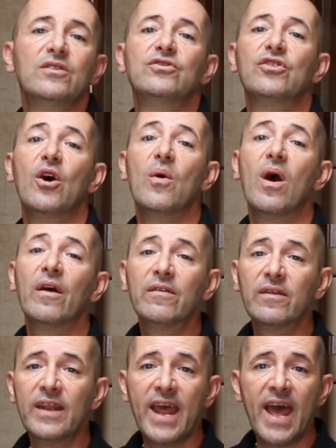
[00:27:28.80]
So
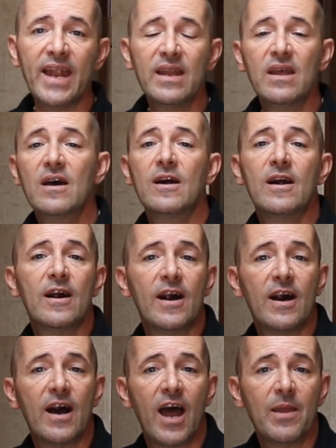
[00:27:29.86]
other than that,
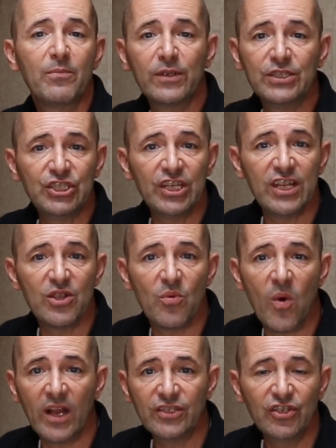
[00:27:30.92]
uh, I appreciate you
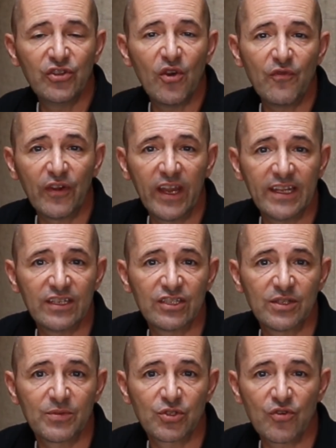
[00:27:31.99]
watching. Don't forget to
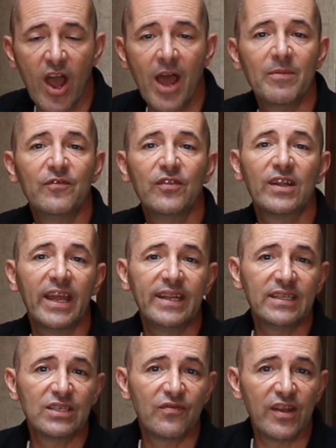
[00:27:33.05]
subscribe. If you
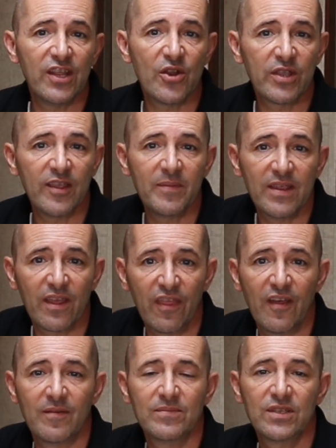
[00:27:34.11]
like this video, give me a
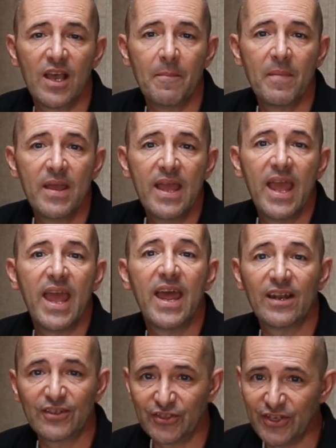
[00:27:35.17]
thumbs up,
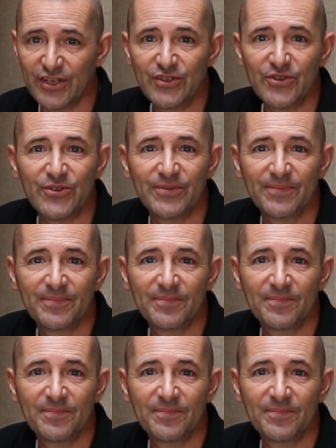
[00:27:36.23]
and I'll see you soon.